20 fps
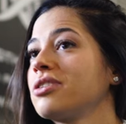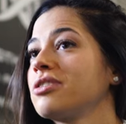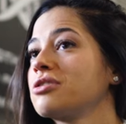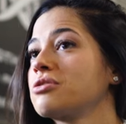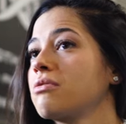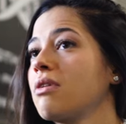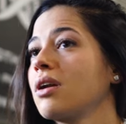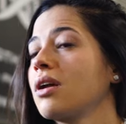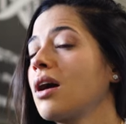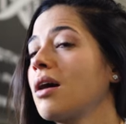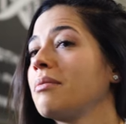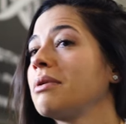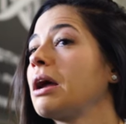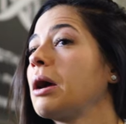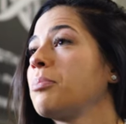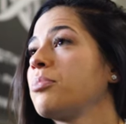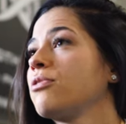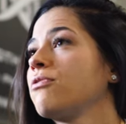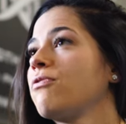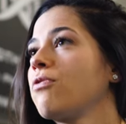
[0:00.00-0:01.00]
There's one coming
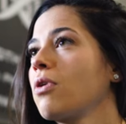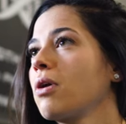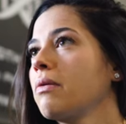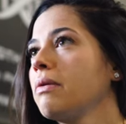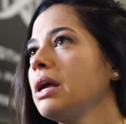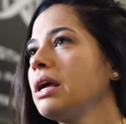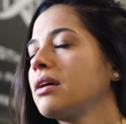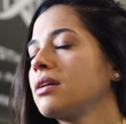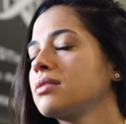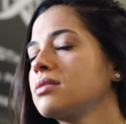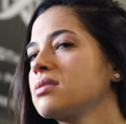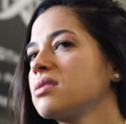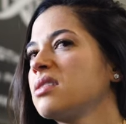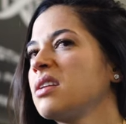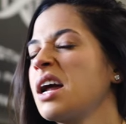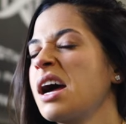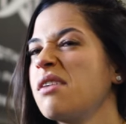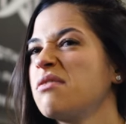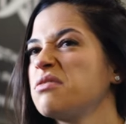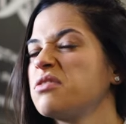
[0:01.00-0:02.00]
up in four weeks,
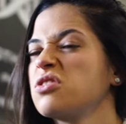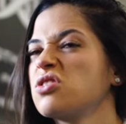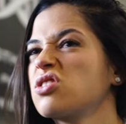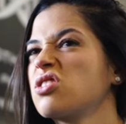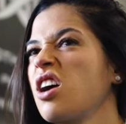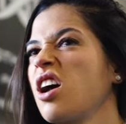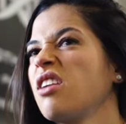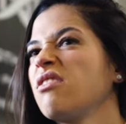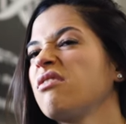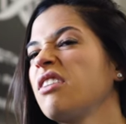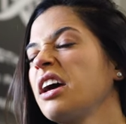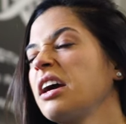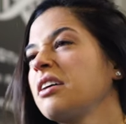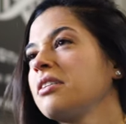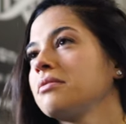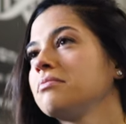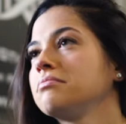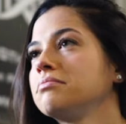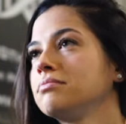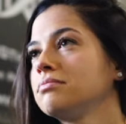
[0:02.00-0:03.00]
and I was just kind of like,
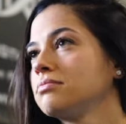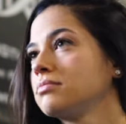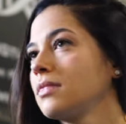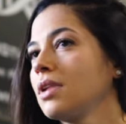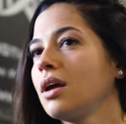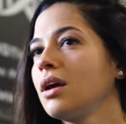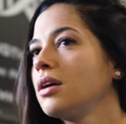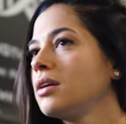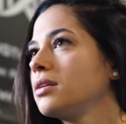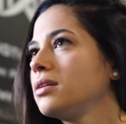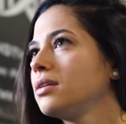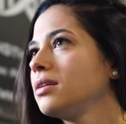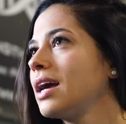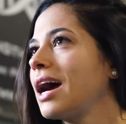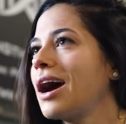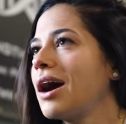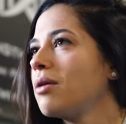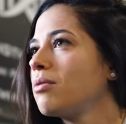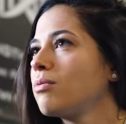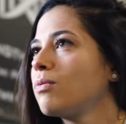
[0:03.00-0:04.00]

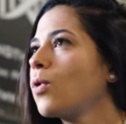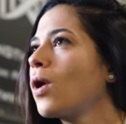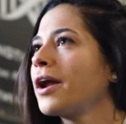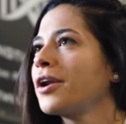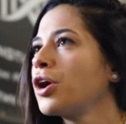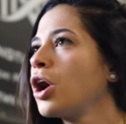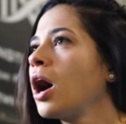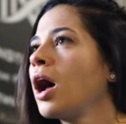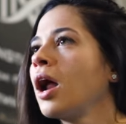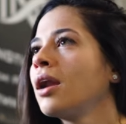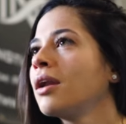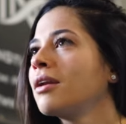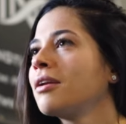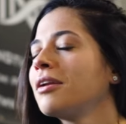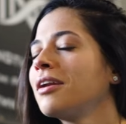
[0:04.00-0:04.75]
yeah, why not?